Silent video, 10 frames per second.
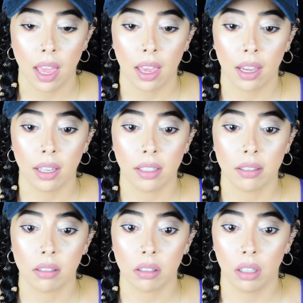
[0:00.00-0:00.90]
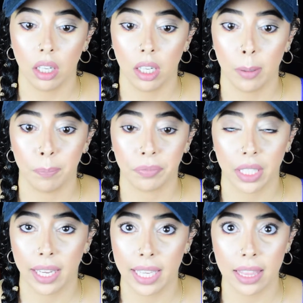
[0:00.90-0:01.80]
and
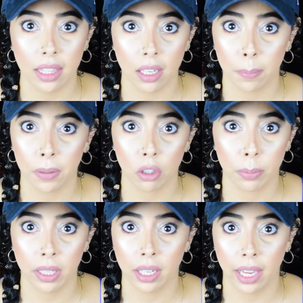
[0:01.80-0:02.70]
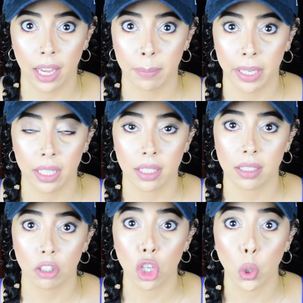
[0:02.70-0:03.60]
I heat that up a little bit and I add my
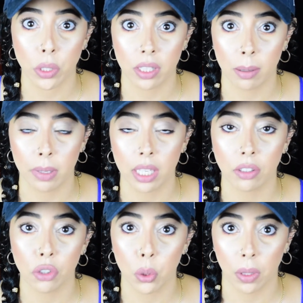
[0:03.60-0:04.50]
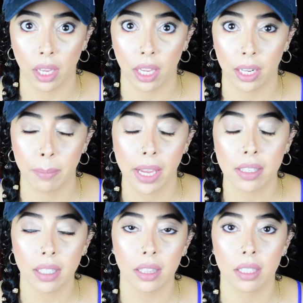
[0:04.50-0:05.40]
nuts and toast them into that. It
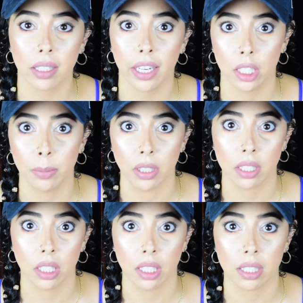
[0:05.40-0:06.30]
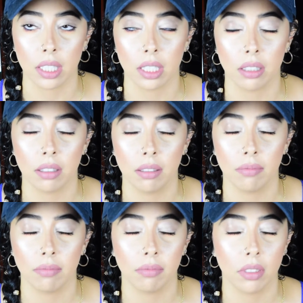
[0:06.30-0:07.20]
makes like this caramel sauce, and
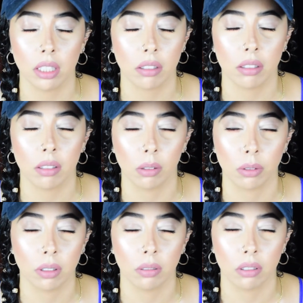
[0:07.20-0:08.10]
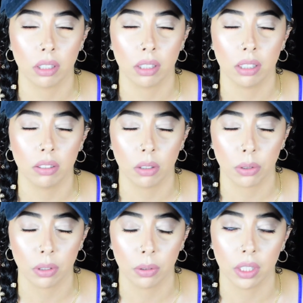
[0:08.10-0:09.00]
it's so good,
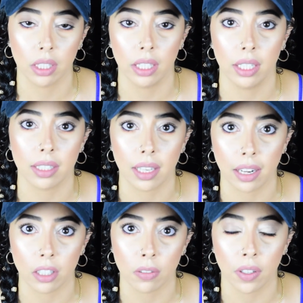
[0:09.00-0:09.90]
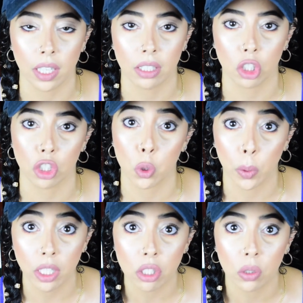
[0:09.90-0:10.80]
so good, and it satisfies your
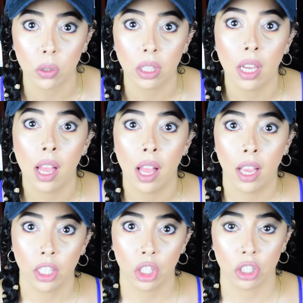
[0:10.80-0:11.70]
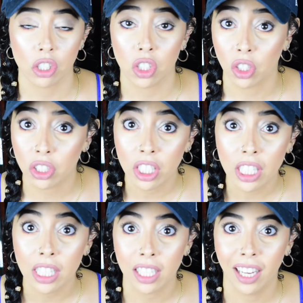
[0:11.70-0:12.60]
sweet tooth, your
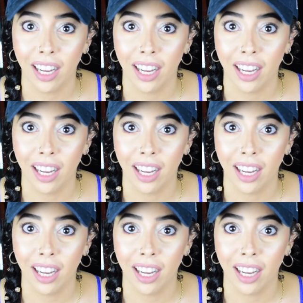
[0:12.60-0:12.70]
salty